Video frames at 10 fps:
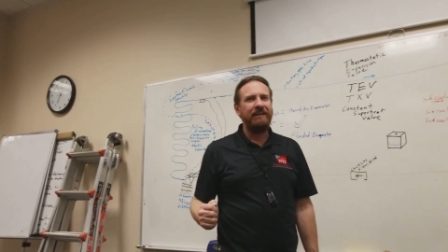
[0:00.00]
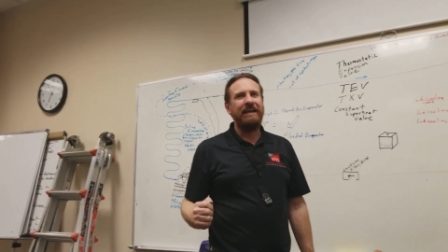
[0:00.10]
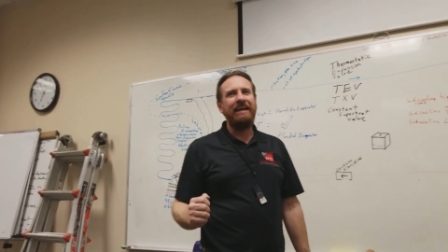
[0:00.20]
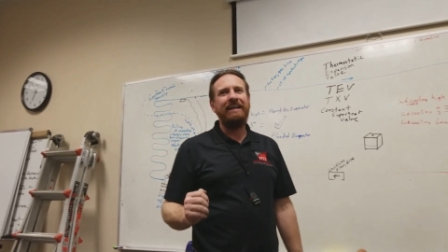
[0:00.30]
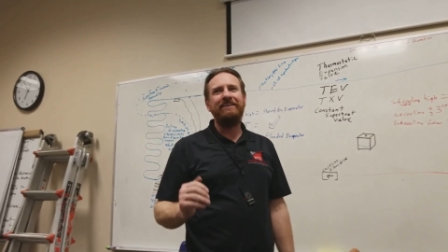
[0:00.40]

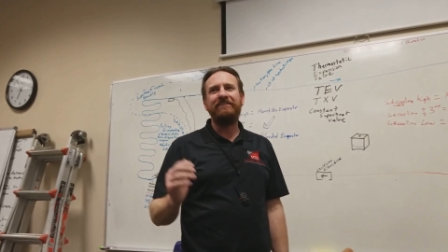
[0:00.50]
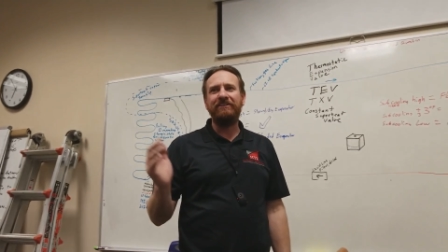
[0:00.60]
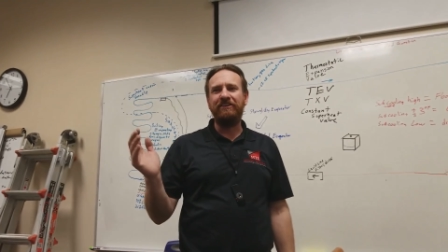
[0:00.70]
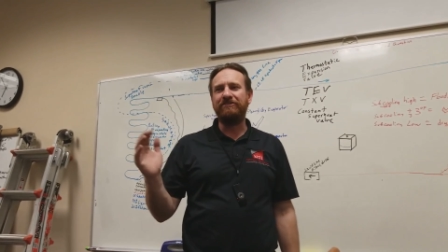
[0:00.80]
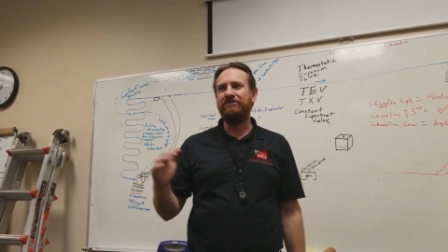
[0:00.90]
and as the
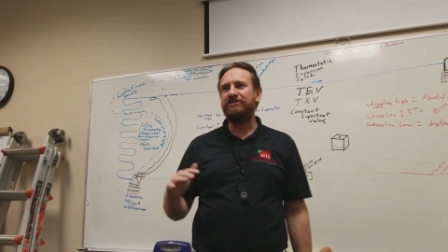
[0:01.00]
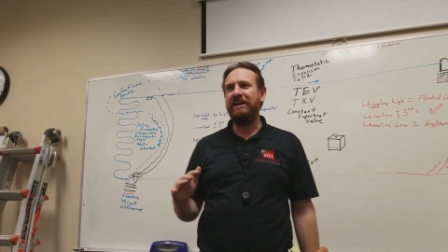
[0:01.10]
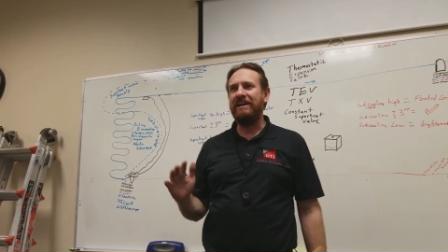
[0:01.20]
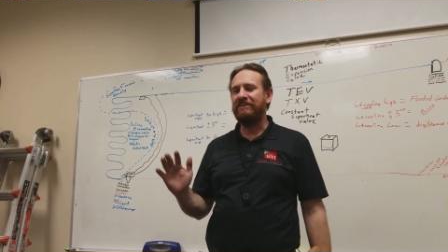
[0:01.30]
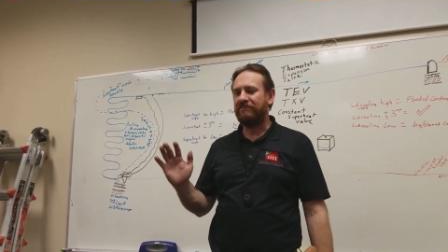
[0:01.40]
conditions
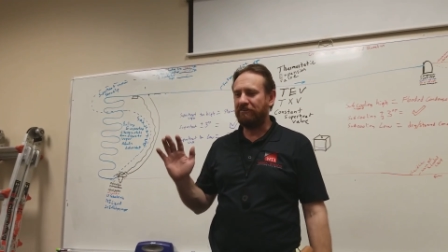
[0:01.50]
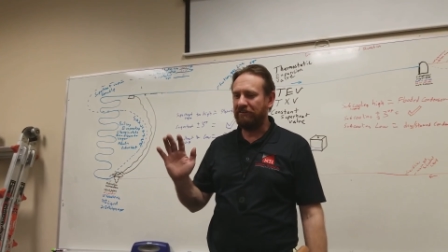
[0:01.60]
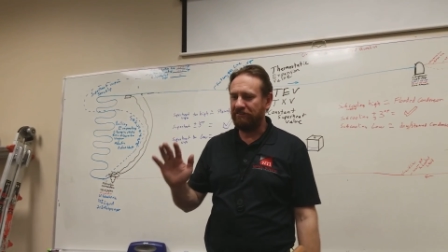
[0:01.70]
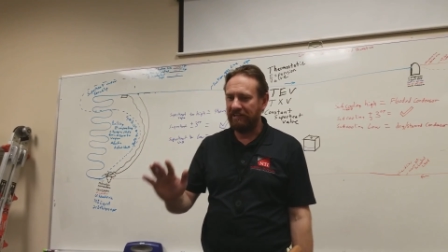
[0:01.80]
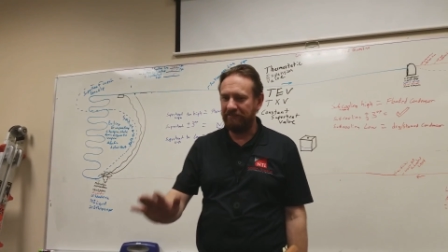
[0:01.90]
change, it's going
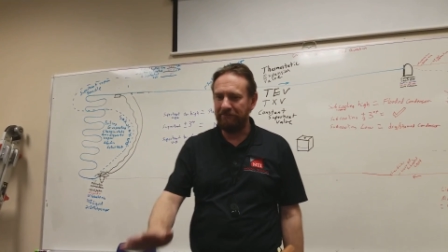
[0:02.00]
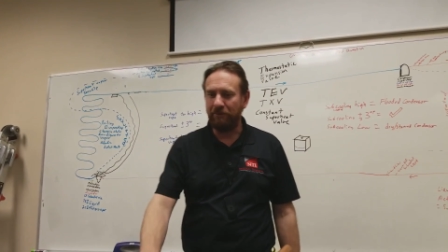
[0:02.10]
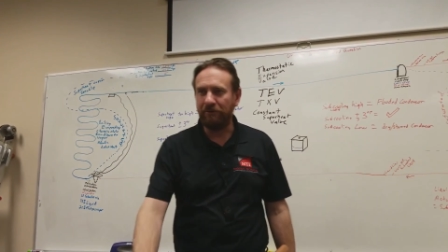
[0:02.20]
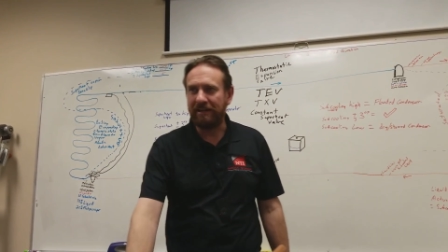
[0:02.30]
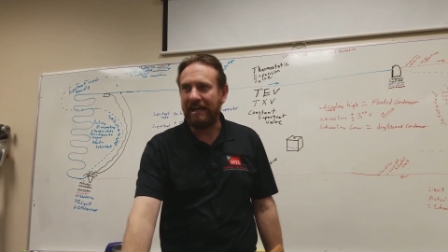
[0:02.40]
to give it
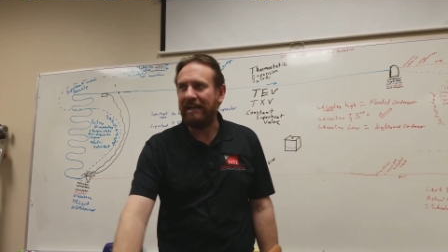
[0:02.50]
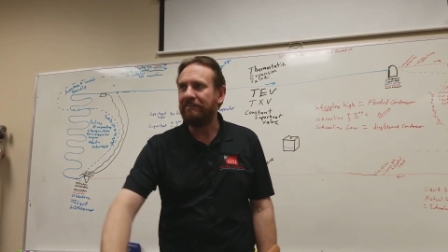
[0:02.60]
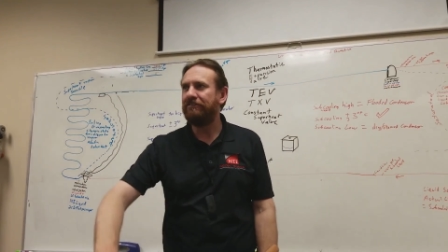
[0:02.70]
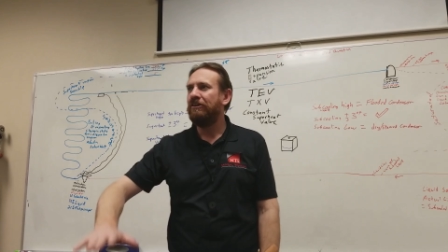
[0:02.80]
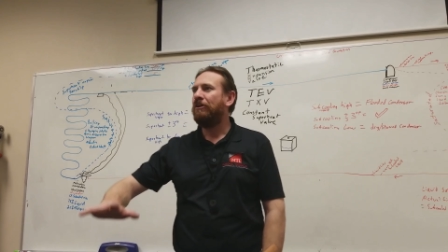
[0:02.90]
more
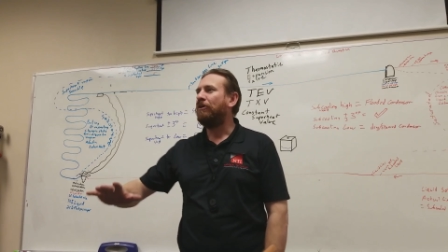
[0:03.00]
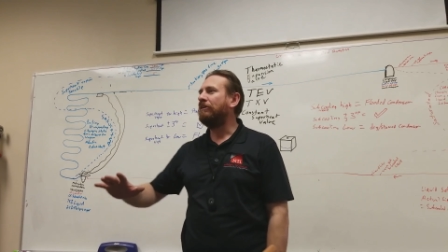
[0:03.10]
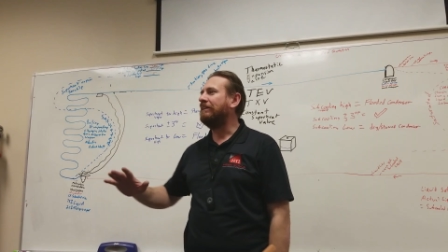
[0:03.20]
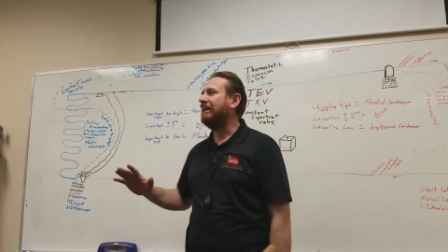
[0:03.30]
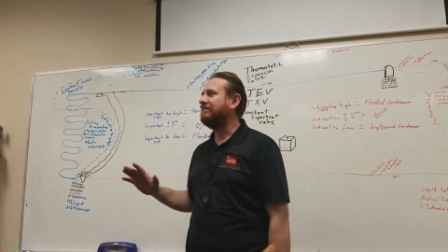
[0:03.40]
gas or
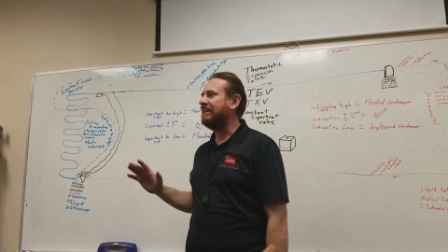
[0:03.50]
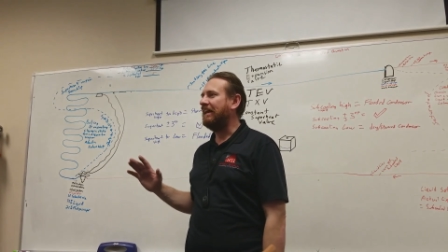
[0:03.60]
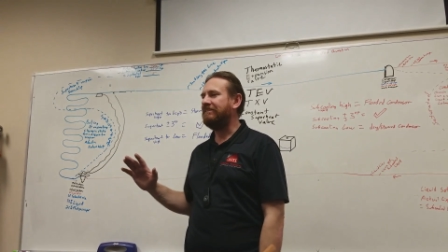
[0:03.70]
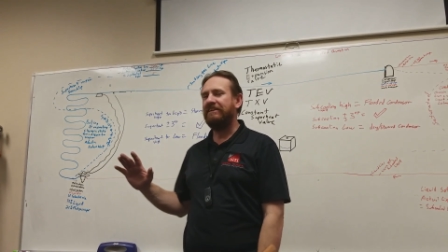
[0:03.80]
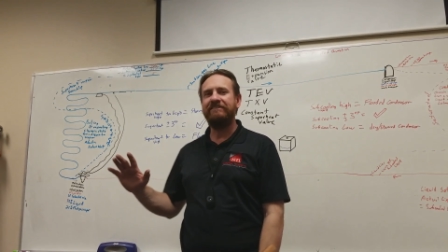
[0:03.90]
less
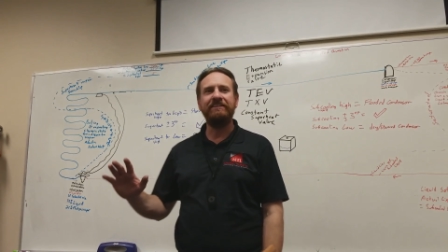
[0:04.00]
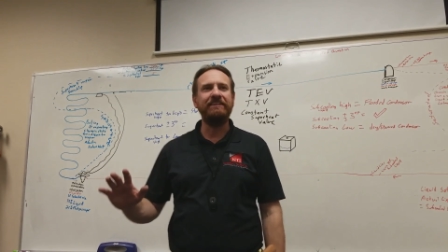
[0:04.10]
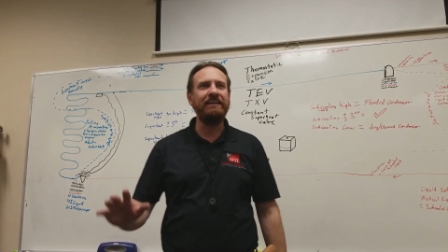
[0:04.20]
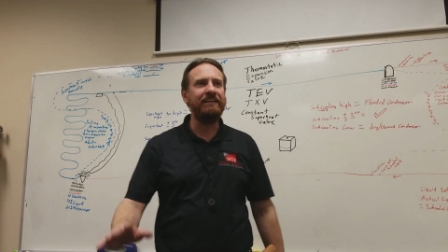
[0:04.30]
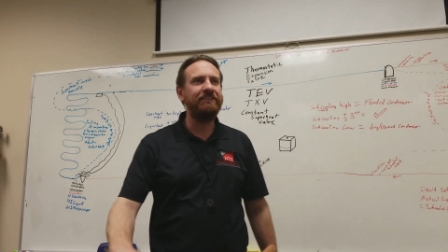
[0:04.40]
gas as it
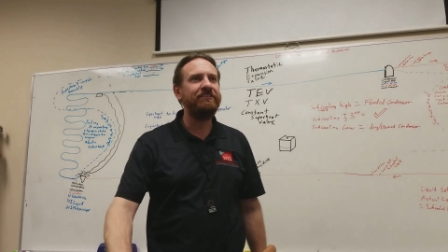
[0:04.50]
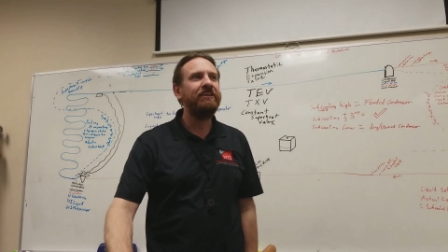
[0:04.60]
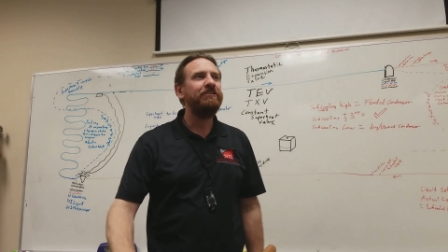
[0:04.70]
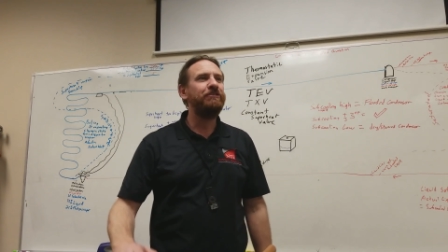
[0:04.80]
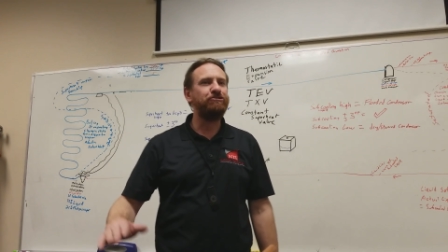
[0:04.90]
needs
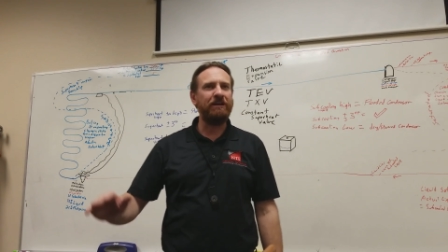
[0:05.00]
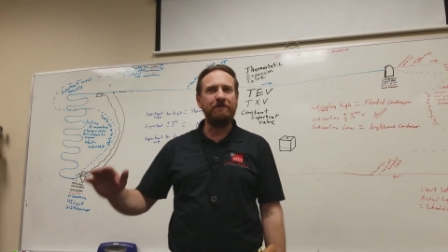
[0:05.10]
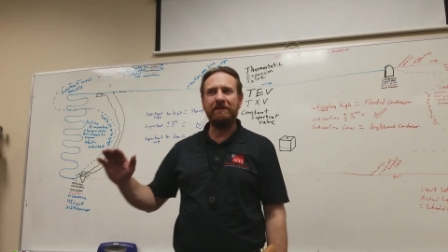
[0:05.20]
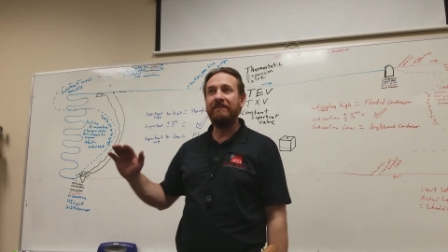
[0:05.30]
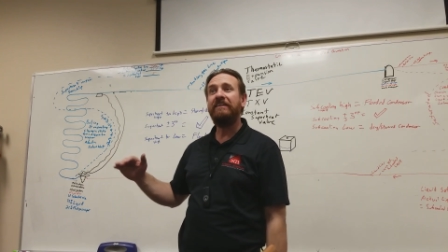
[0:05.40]
to try to
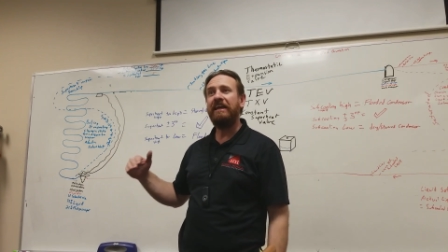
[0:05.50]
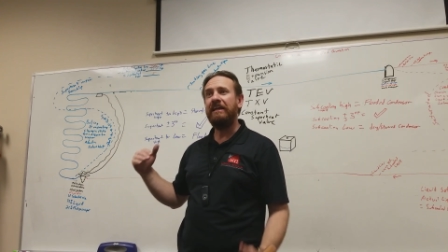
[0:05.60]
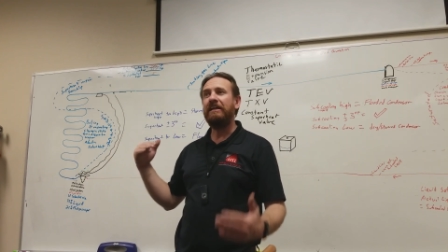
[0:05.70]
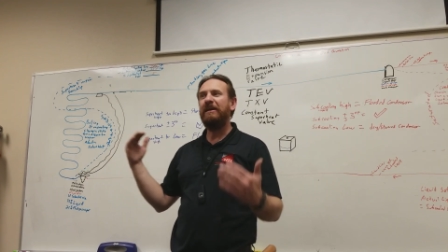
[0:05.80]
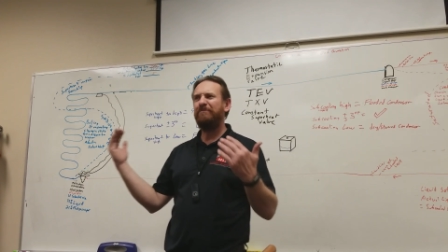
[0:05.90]

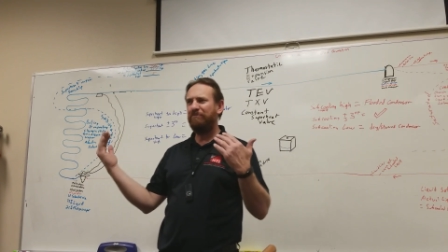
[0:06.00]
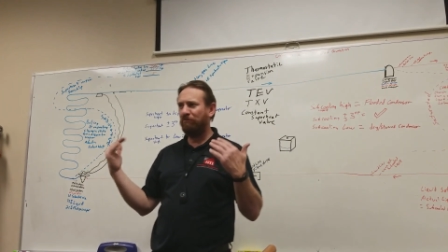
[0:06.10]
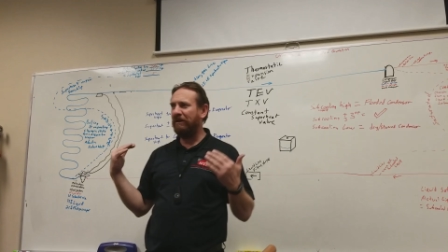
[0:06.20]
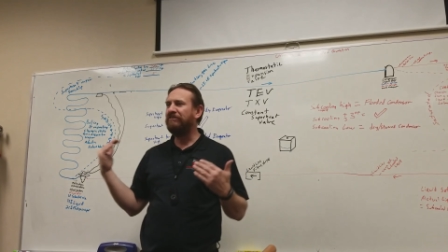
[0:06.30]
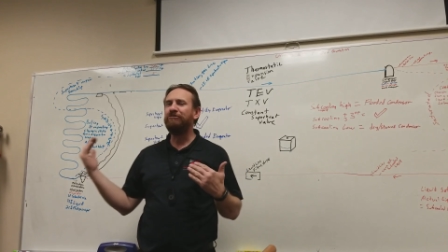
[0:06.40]
maintain a
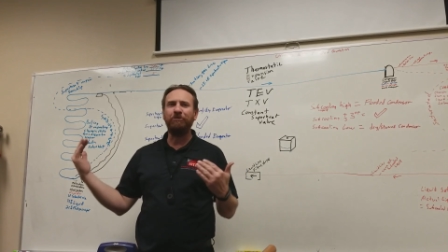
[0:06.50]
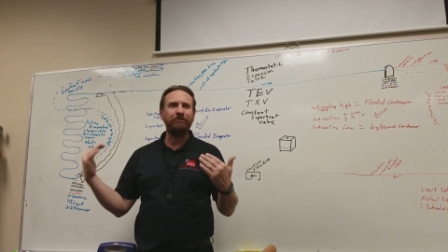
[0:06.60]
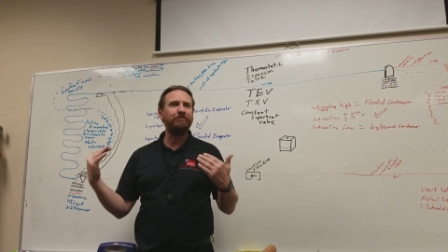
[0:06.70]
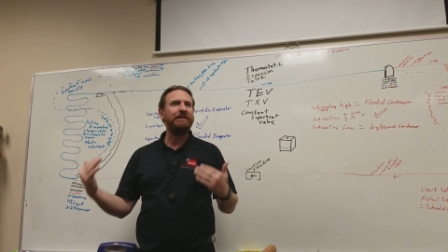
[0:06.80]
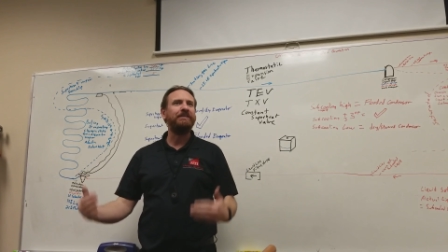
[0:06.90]
reasonable
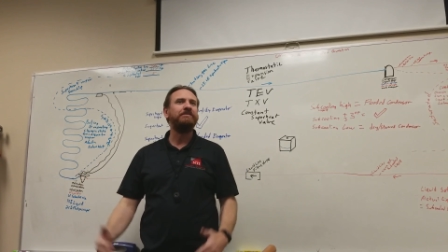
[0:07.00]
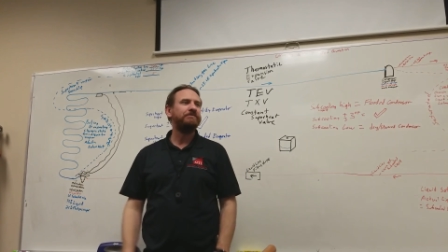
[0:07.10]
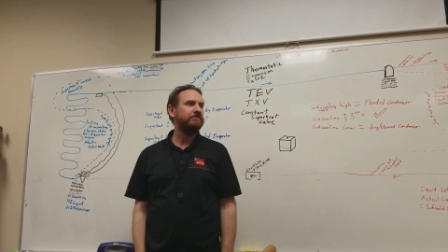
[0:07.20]
speed.